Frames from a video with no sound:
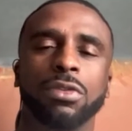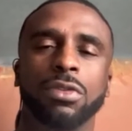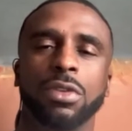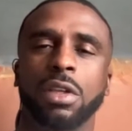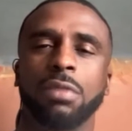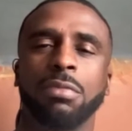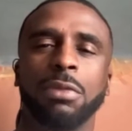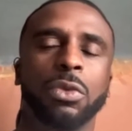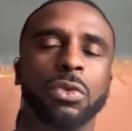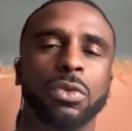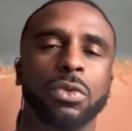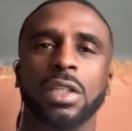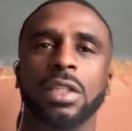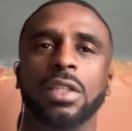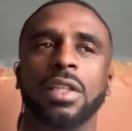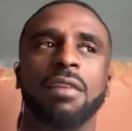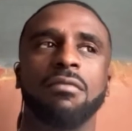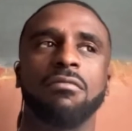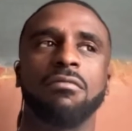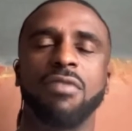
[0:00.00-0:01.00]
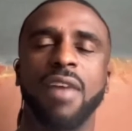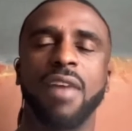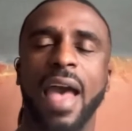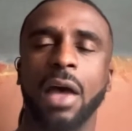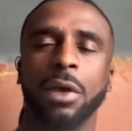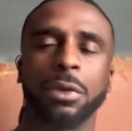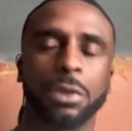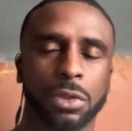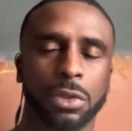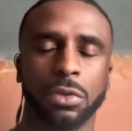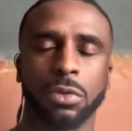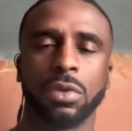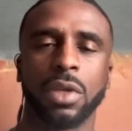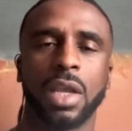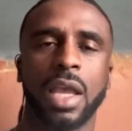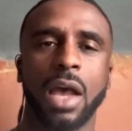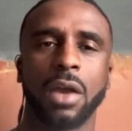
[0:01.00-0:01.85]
of the community, that value,